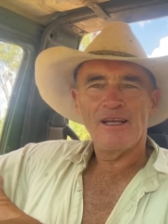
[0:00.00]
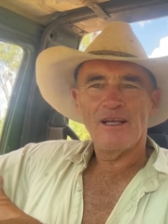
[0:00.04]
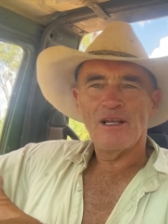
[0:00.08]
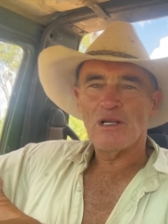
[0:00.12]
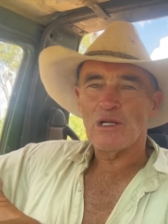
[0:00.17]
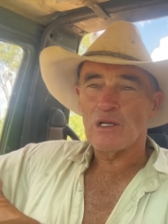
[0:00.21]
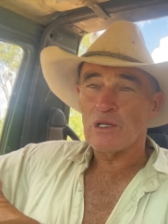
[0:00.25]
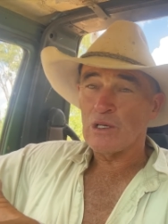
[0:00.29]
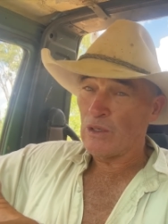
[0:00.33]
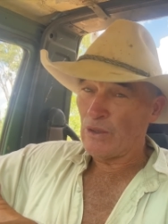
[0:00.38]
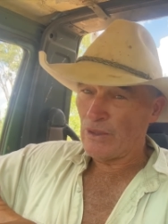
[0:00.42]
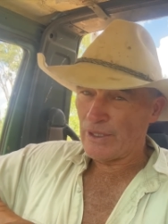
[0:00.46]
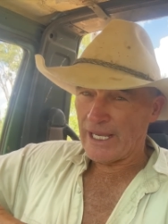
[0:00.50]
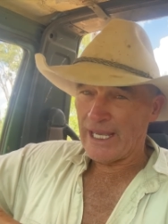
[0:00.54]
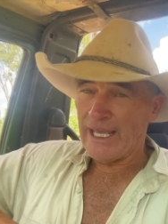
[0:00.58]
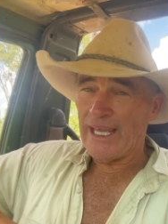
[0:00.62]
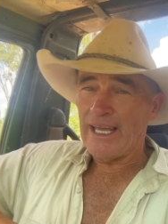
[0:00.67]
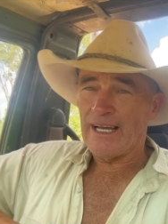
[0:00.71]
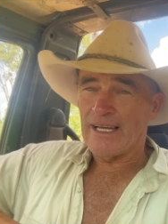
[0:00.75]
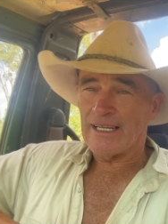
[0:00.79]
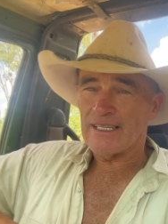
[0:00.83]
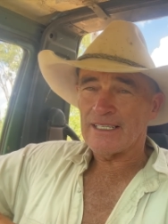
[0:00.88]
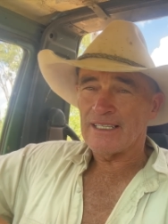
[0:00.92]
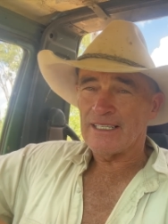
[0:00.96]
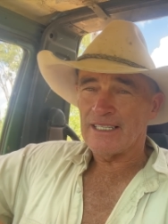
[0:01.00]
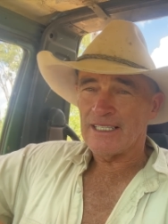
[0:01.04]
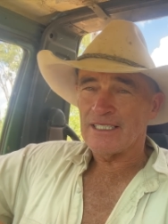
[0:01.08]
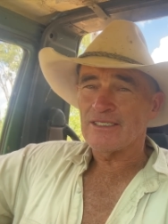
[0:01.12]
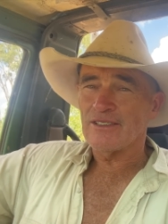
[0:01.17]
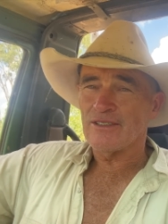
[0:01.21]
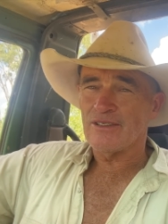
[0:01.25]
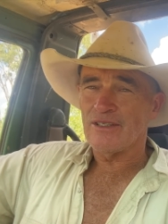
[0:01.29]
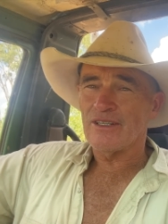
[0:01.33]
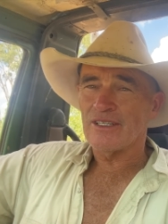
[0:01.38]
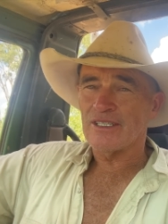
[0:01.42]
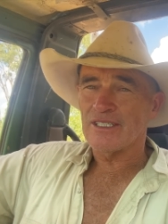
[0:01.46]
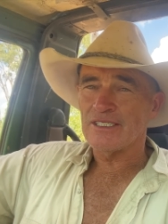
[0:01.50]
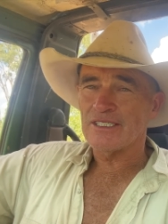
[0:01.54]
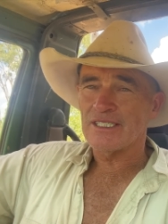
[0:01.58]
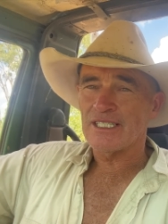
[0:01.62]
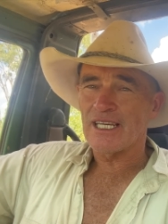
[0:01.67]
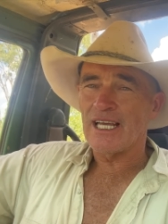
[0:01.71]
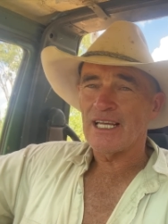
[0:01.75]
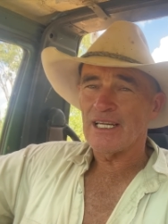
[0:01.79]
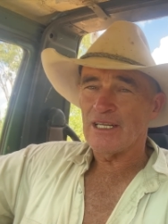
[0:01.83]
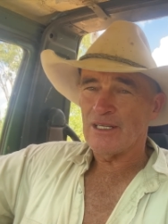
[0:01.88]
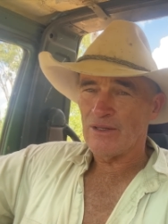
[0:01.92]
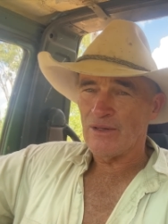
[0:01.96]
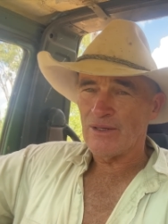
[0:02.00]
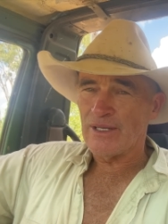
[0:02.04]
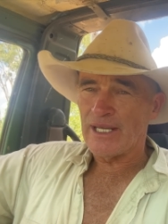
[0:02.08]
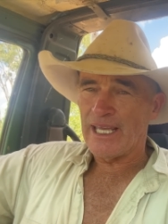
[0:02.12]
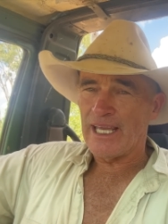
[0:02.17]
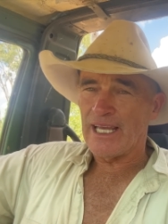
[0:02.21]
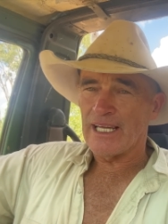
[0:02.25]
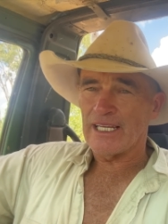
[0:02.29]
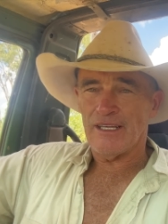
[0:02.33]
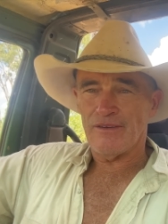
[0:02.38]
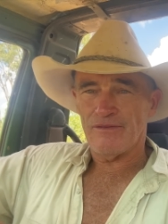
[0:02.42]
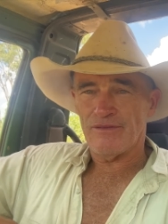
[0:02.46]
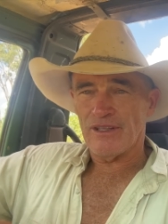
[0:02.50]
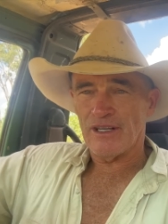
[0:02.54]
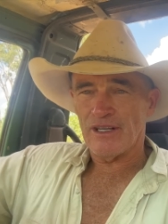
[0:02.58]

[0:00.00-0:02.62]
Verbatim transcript: Look out. That's all I can say. Look out. If the